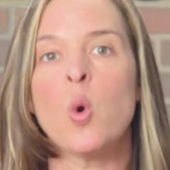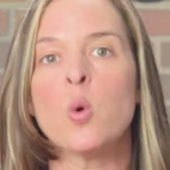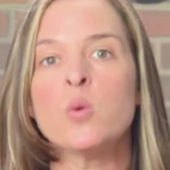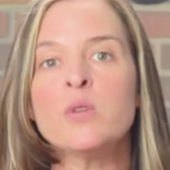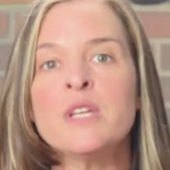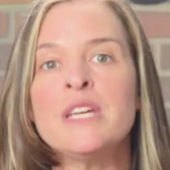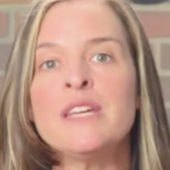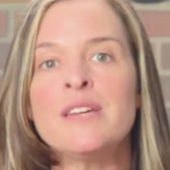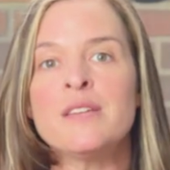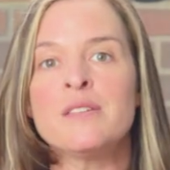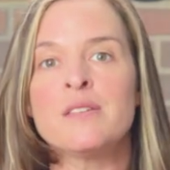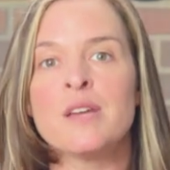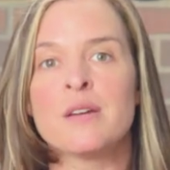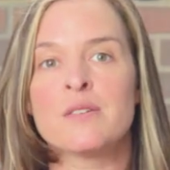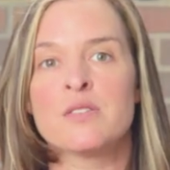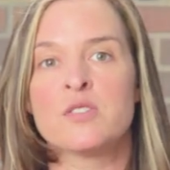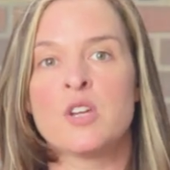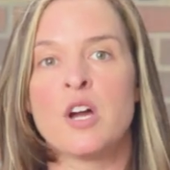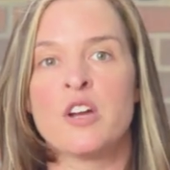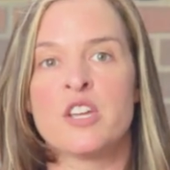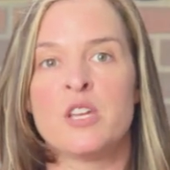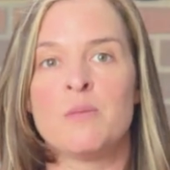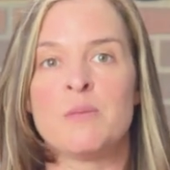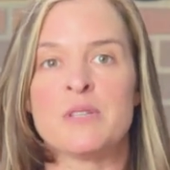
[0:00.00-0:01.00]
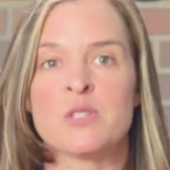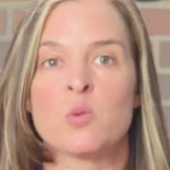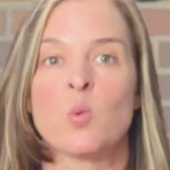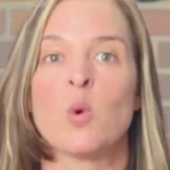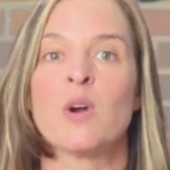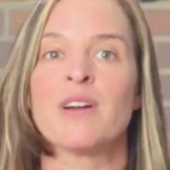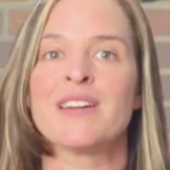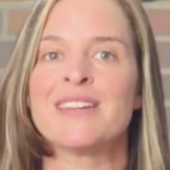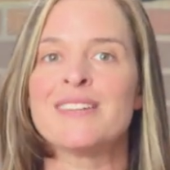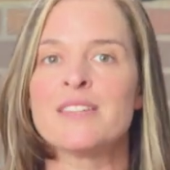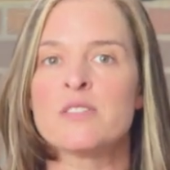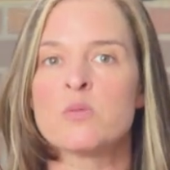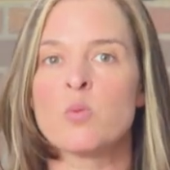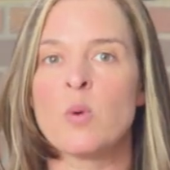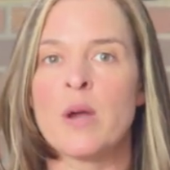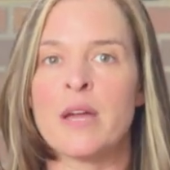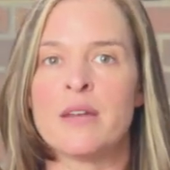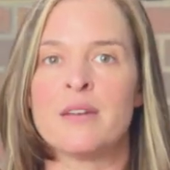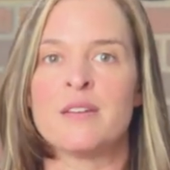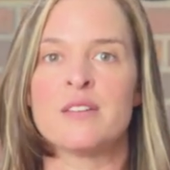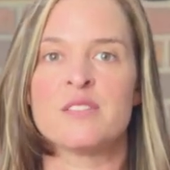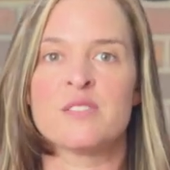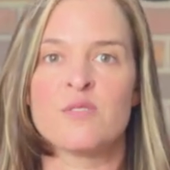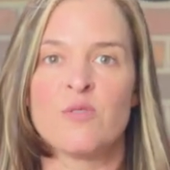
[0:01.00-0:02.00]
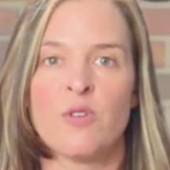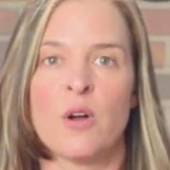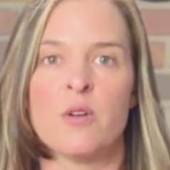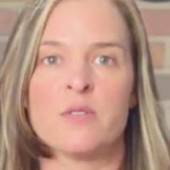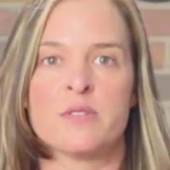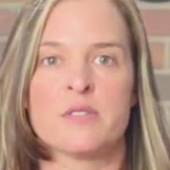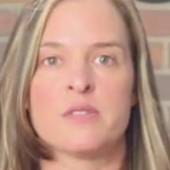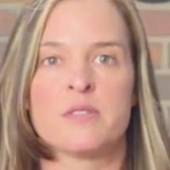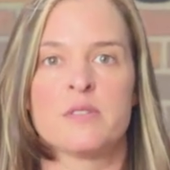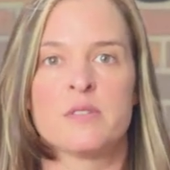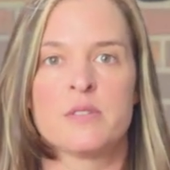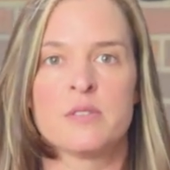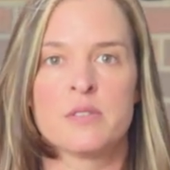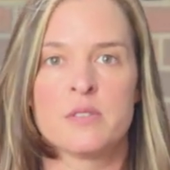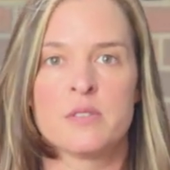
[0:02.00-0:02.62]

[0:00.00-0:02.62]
only index documents where isRead is false.